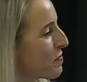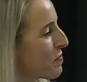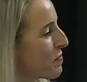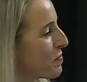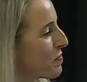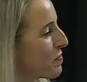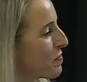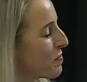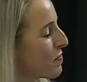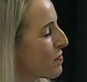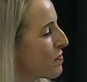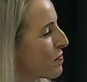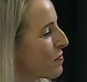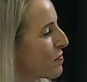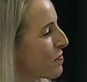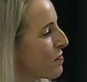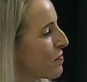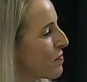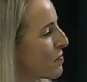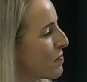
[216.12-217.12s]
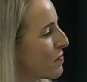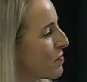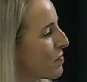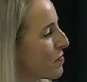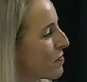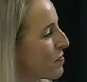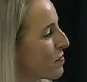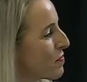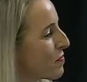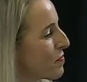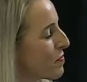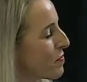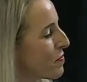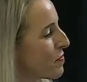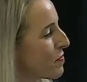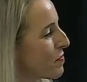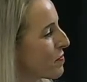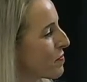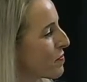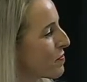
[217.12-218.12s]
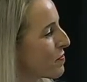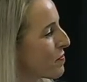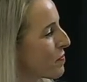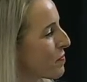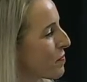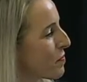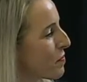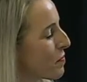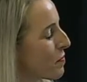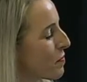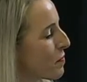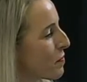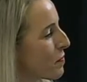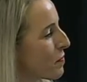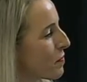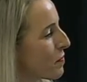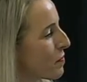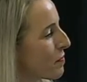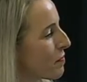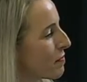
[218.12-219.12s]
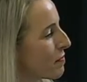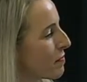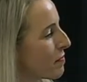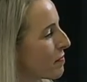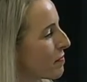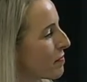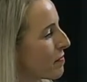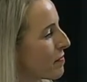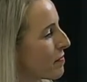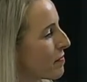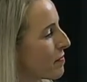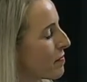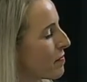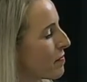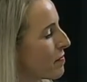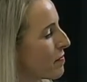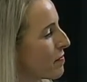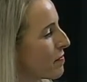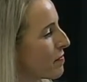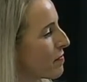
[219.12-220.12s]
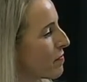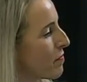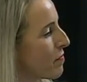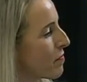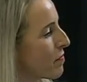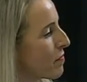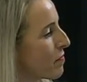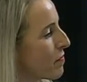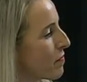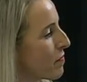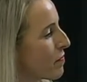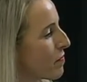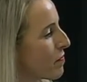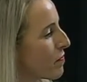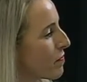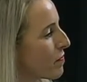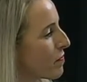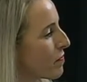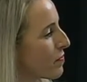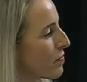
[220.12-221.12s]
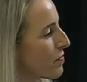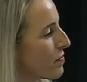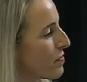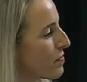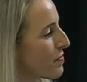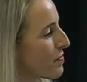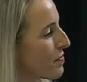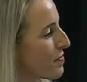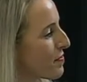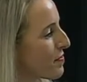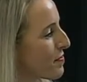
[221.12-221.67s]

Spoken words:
(not speaking)